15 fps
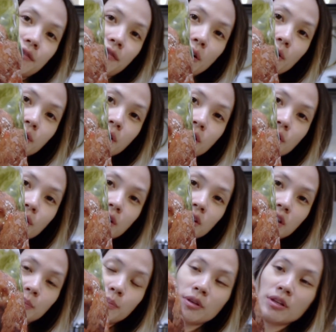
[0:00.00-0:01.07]
frozen. You can
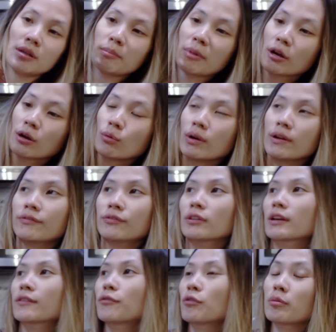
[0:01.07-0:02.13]
just put it in the microwave for
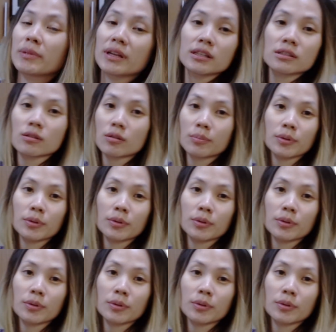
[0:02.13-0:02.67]
like four minutes or